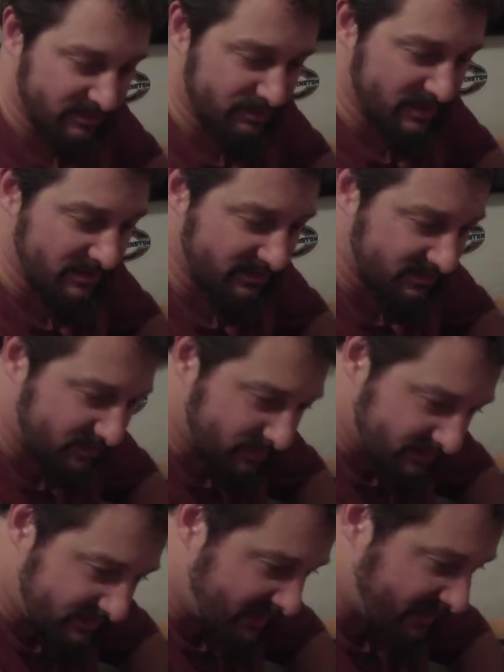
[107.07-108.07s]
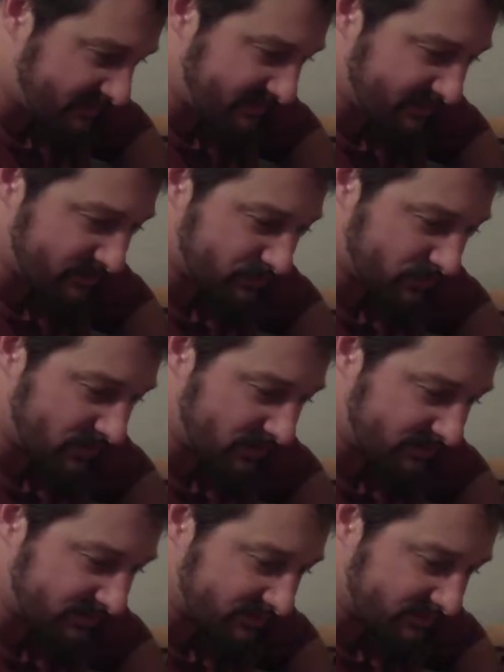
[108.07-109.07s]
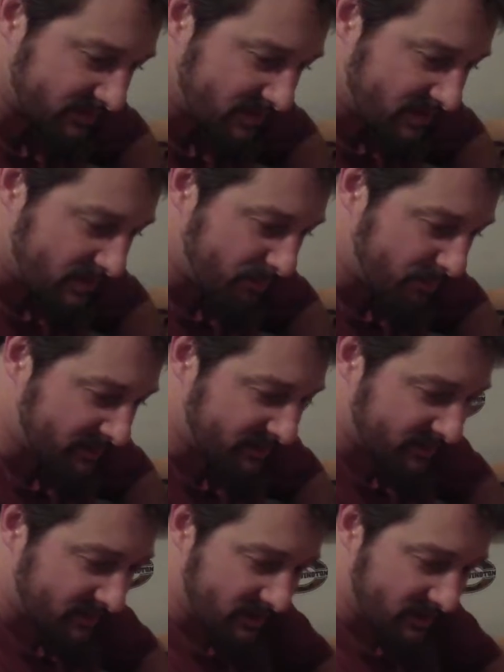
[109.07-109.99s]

smells like some intense hydrolysis, but